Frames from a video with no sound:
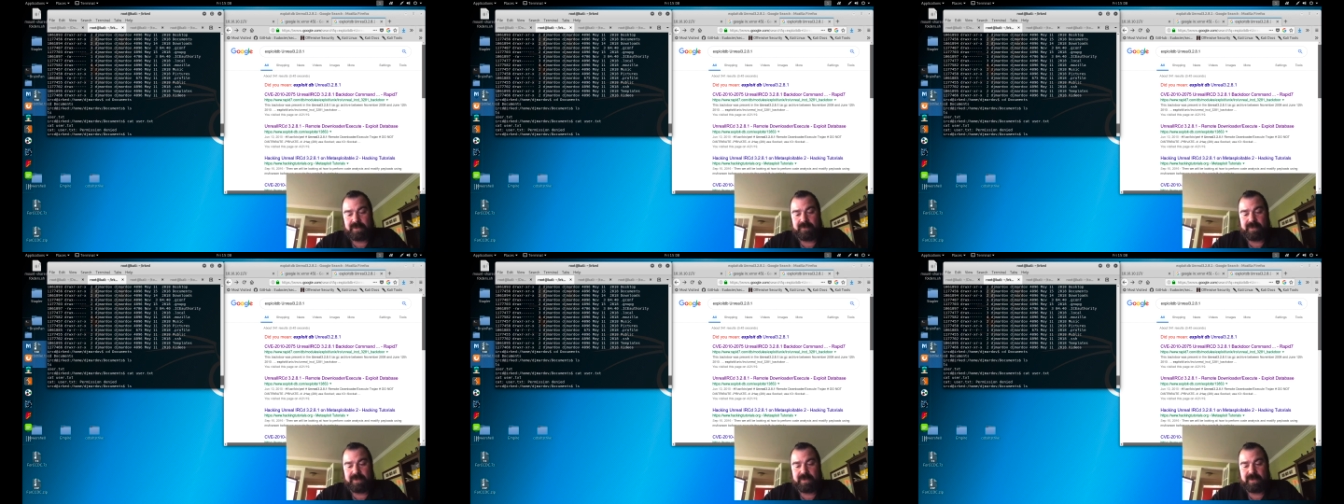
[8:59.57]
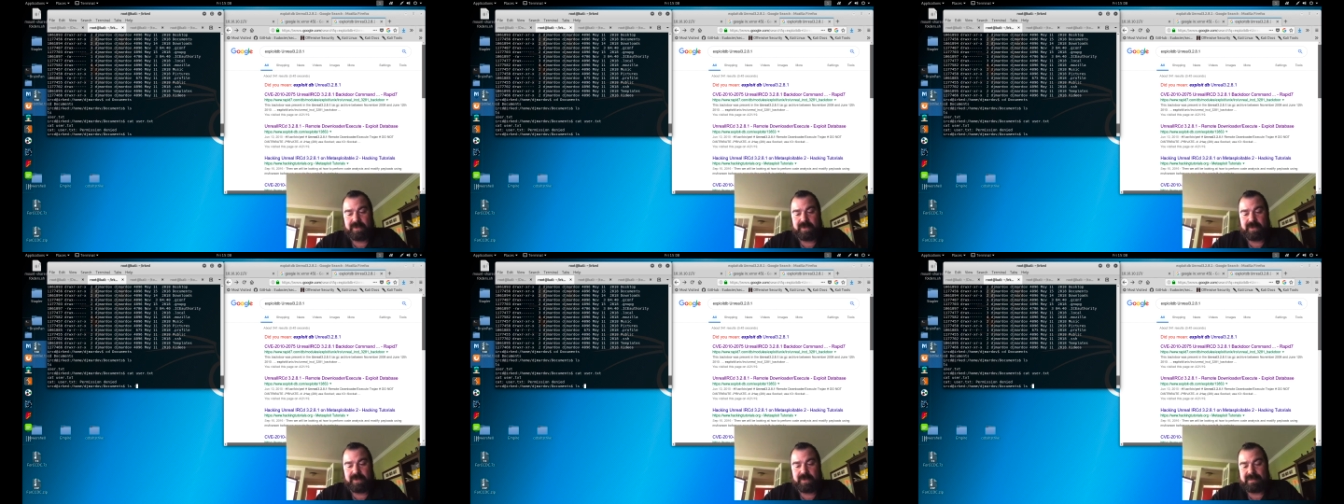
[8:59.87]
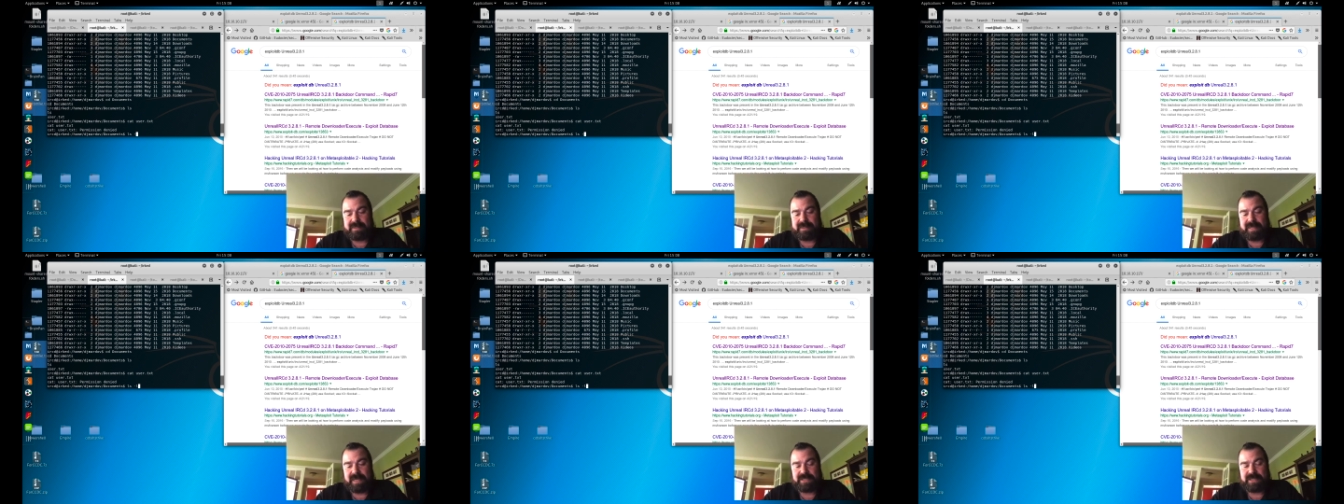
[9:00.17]
if we do an
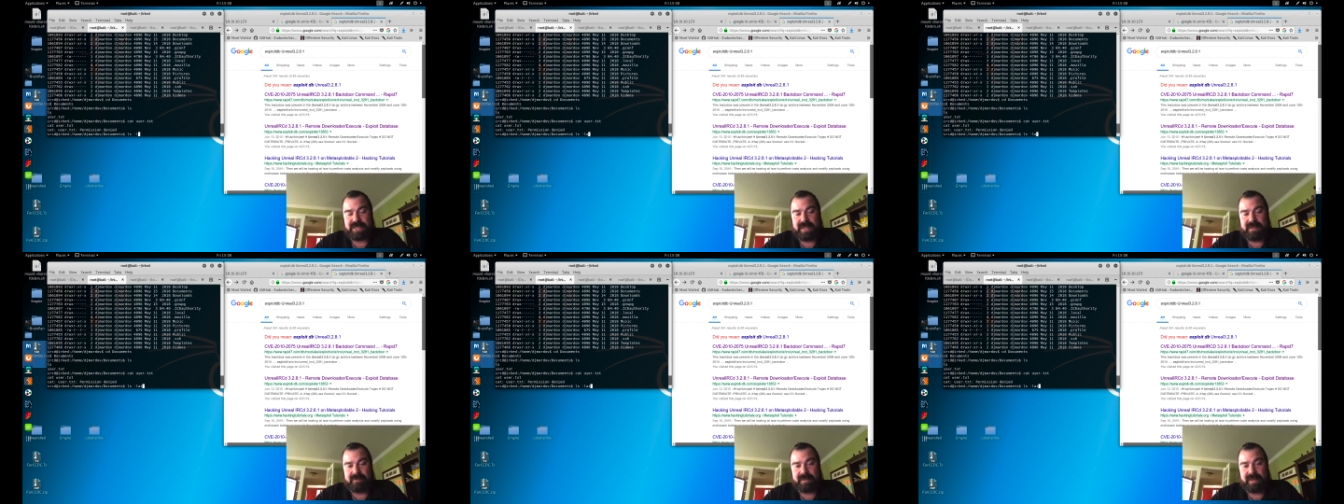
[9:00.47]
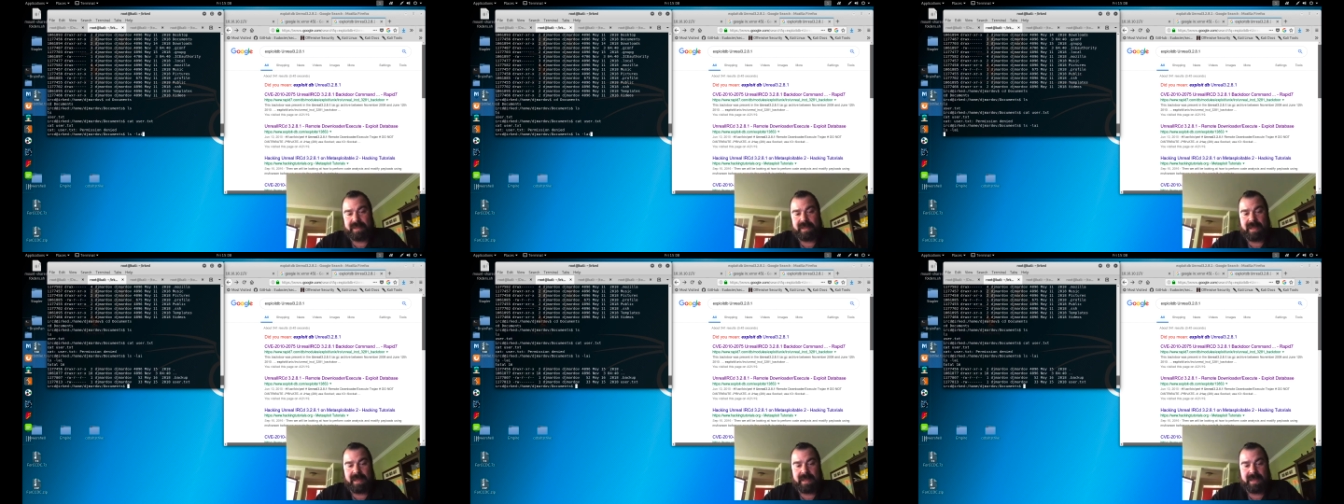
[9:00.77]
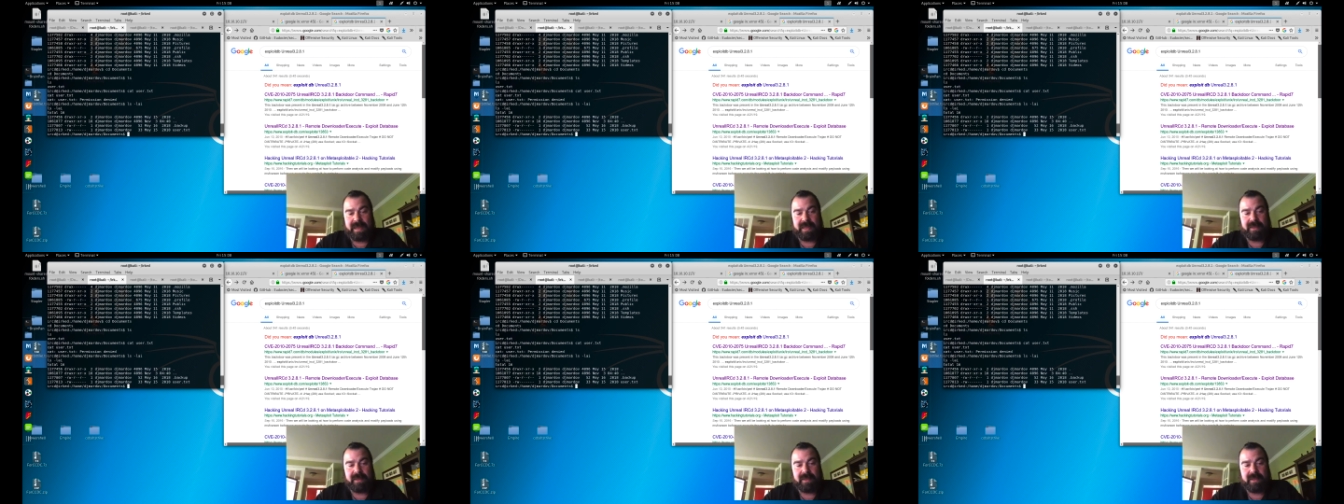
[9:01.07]

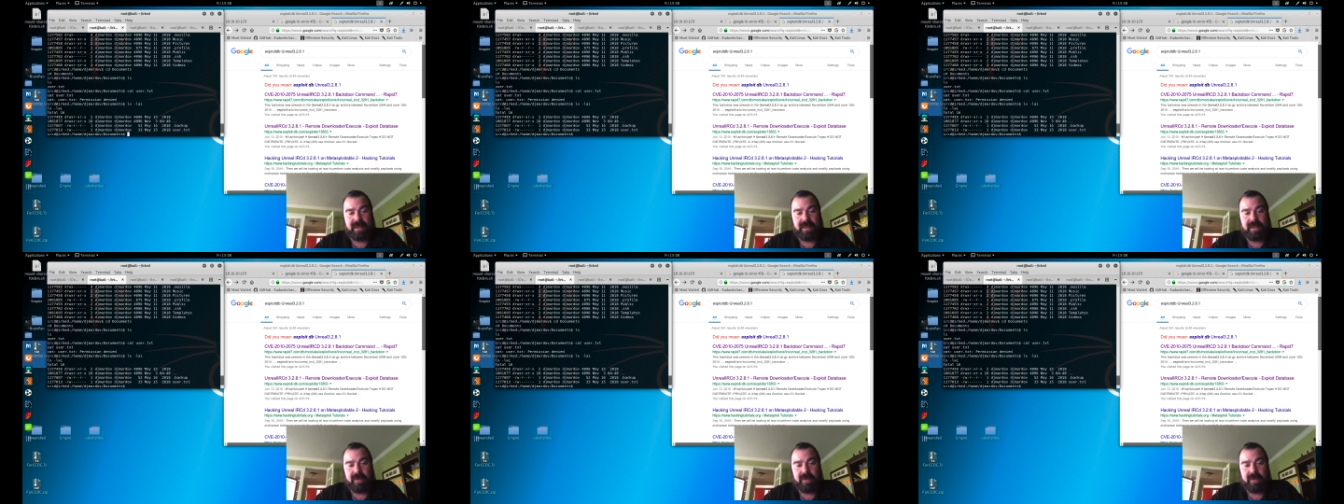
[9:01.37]
ls-lai,